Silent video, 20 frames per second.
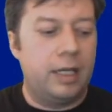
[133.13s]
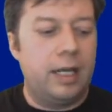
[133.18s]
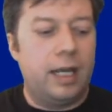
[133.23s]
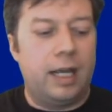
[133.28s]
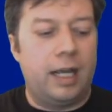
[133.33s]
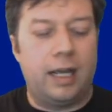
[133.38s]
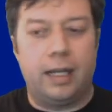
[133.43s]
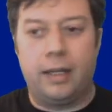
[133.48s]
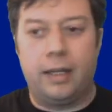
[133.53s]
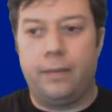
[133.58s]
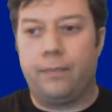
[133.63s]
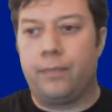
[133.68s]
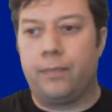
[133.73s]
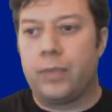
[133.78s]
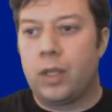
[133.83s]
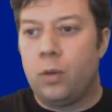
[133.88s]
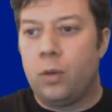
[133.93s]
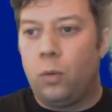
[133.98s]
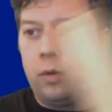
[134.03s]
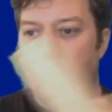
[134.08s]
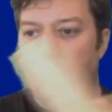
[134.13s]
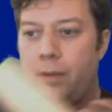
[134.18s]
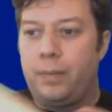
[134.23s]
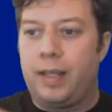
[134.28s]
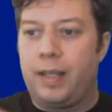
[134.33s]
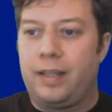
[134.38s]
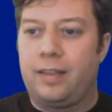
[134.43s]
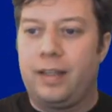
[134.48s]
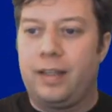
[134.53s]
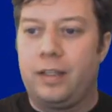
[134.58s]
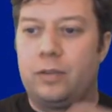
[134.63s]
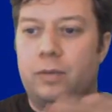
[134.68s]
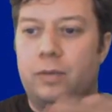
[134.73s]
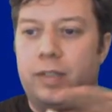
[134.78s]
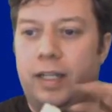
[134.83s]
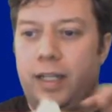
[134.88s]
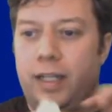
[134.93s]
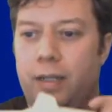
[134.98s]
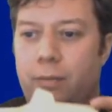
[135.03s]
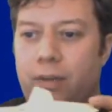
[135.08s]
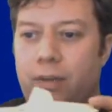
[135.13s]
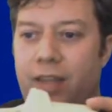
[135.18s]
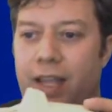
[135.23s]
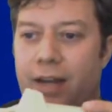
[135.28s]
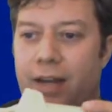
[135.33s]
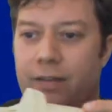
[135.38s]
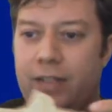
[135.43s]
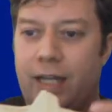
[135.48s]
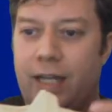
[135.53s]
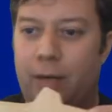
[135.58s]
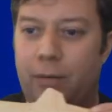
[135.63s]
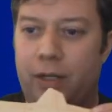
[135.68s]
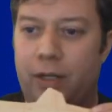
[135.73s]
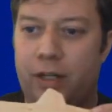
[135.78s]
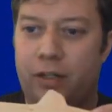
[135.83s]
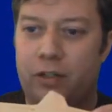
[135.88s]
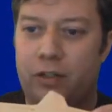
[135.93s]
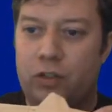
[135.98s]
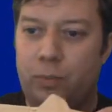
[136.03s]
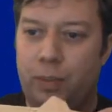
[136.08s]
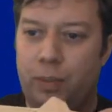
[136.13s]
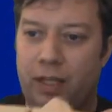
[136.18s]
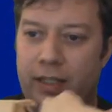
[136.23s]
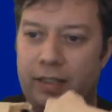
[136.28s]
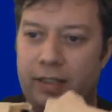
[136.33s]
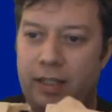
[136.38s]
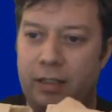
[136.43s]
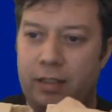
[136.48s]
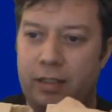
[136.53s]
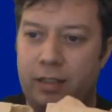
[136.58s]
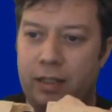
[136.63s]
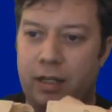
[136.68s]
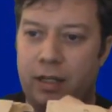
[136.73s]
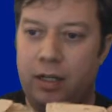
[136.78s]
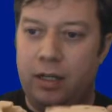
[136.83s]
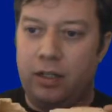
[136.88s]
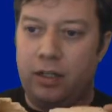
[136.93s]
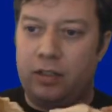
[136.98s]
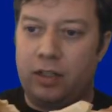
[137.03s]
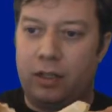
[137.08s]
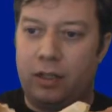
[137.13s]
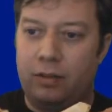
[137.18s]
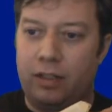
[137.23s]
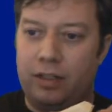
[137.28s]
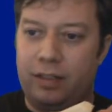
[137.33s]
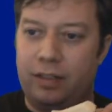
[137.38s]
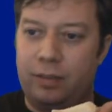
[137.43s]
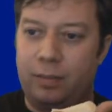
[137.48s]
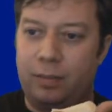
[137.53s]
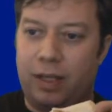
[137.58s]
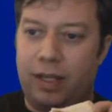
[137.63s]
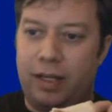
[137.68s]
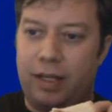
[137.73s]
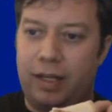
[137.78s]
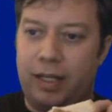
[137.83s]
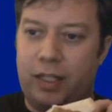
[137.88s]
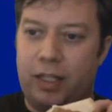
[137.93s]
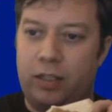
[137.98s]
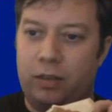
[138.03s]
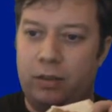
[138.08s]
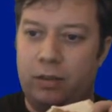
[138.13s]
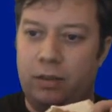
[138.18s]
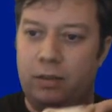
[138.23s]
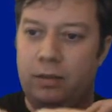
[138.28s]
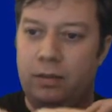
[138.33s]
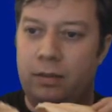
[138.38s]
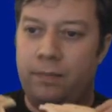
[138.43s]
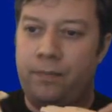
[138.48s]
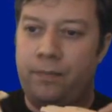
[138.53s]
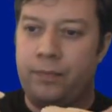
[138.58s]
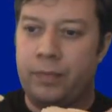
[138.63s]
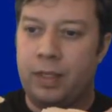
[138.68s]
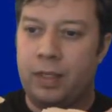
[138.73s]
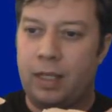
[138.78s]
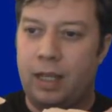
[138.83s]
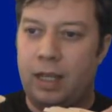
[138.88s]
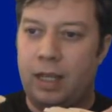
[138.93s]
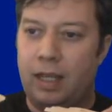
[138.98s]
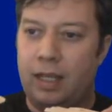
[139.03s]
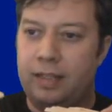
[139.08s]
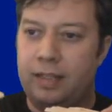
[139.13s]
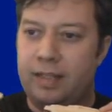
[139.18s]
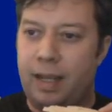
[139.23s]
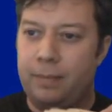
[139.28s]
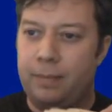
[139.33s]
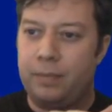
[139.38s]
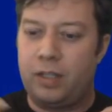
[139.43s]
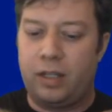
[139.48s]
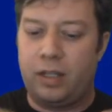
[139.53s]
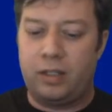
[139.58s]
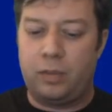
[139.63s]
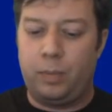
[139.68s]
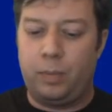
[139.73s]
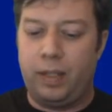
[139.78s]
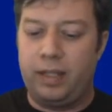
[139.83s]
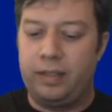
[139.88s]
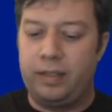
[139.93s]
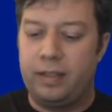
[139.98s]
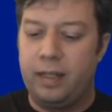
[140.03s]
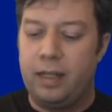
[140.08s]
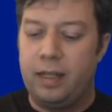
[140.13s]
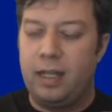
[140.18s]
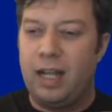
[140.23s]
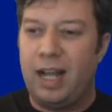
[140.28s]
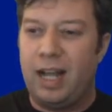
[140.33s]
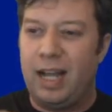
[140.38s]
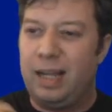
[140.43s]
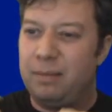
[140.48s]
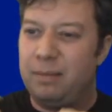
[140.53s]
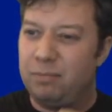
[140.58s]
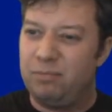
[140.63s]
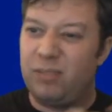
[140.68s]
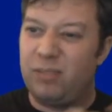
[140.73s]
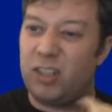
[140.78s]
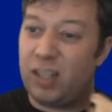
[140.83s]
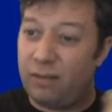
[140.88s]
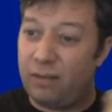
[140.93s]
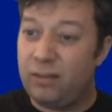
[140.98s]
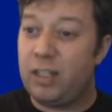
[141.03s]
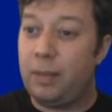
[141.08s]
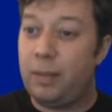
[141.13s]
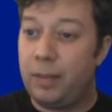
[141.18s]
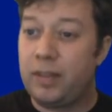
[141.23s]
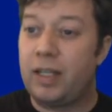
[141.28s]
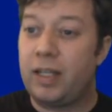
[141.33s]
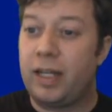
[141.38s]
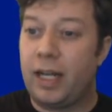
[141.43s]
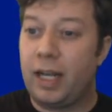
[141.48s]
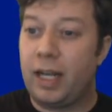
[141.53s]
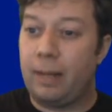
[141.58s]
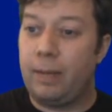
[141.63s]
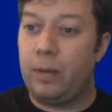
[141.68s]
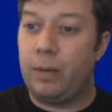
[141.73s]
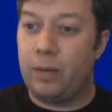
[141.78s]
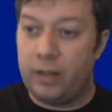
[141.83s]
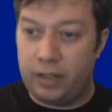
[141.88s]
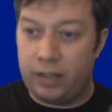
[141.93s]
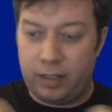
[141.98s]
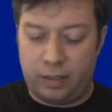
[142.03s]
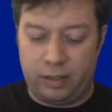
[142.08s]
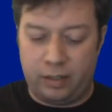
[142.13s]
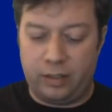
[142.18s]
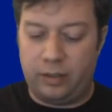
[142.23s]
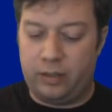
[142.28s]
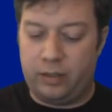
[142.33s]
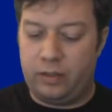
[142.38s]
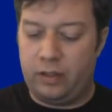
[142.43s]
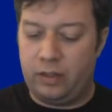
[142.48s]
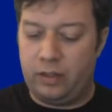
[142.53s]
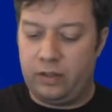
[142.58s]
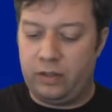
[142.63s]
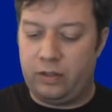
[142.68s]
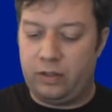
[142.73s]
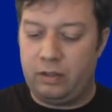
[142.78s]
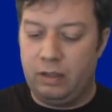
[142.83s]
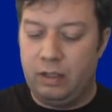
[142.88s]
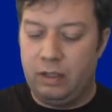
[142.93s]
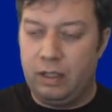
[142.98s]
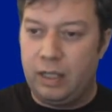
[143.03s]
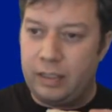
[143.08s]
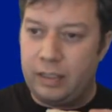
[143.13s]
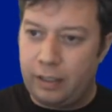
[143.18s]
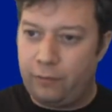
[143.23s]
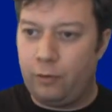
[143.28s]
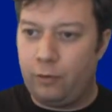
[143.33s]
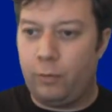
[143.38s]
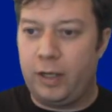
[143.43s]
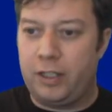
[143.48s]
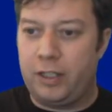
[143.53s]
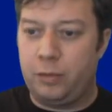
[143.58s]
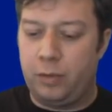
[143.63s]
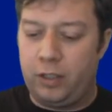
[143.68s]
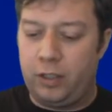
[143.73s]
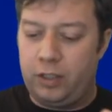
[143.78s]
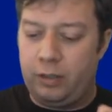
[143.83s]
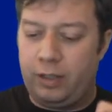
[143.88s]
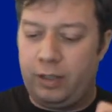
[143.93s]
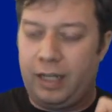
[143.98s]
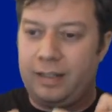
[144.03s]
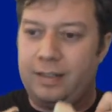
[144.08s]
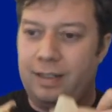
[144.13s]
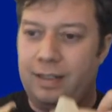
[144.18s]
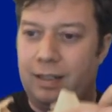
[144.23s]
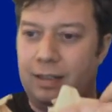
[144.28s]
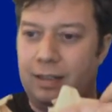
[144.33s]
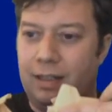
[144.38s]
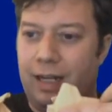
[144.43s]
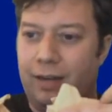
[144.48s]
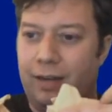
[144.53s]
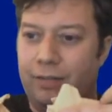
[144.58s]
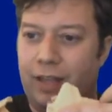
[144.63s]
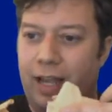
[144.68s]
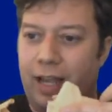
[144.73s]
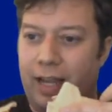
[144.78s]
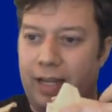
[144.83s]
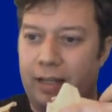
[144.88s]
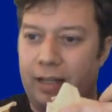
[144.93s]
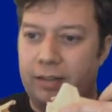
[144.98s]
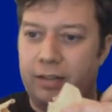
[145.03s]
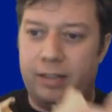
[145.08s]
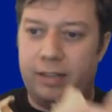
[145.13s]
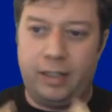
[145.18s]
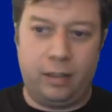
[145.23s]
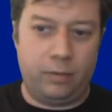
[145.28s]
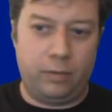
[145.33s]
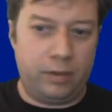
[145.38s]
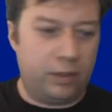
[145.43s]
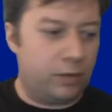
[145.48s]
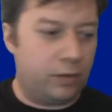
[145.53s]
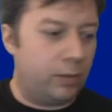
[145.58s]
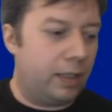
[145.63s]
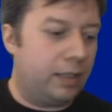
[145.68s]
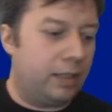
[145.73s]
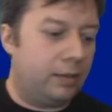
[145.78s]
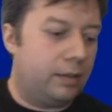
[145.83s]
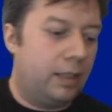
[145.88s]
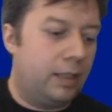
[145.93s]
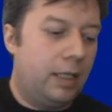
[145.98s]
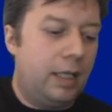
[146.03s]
One of the big things we're dealing with here is how we're going to split it. So this is my initial attempt at a split. I'm 70% happy with it. There's different ways I want to do it. I still have the hangar to deal with as well.